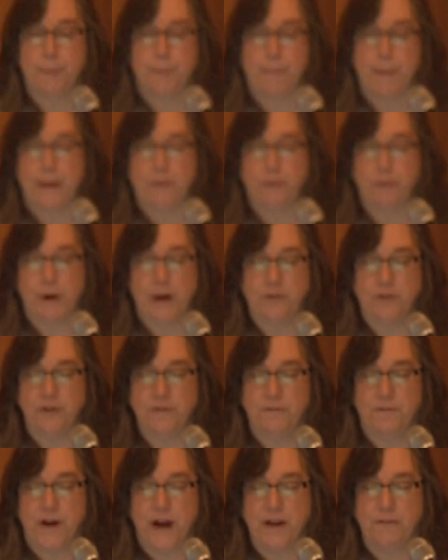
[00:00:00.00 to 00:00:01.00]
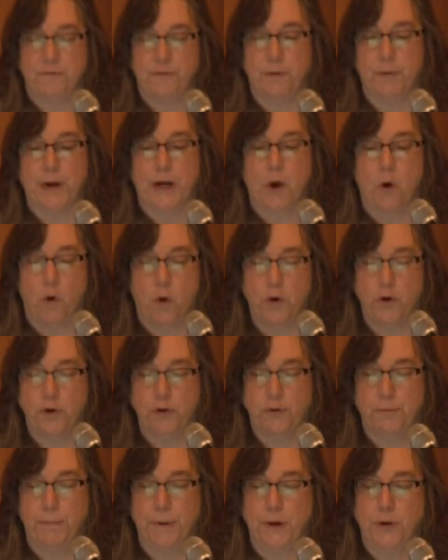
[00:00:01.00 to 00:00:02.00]
perpetuation fund for
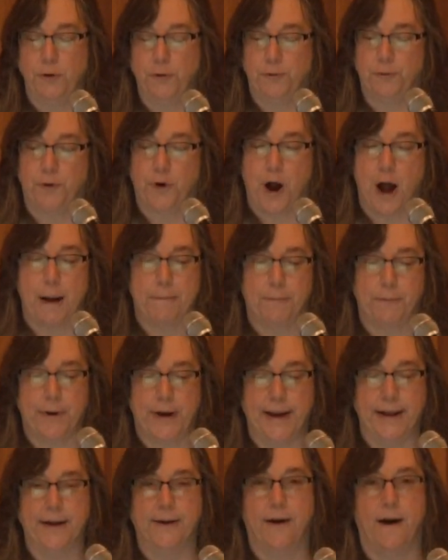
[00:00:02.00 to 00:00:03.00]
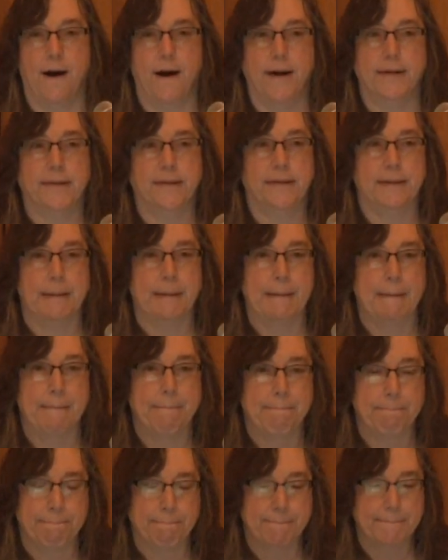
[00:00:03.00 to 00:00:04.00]
recorders be used for operating costs?
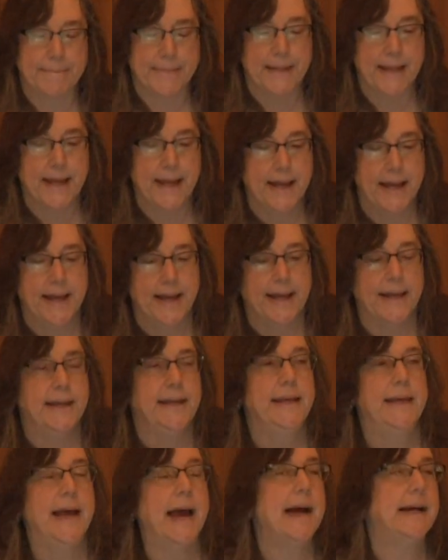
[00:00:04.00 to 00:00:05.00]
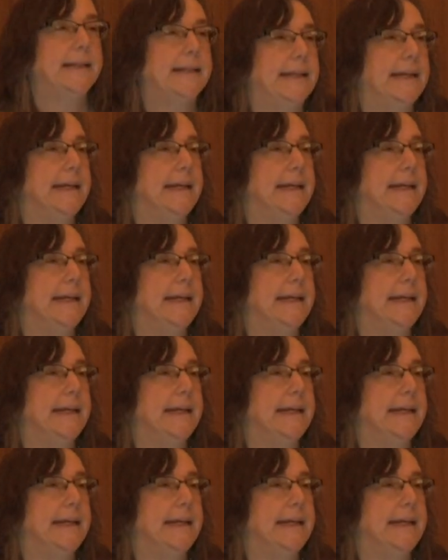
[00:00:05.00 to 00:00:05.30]
Yes,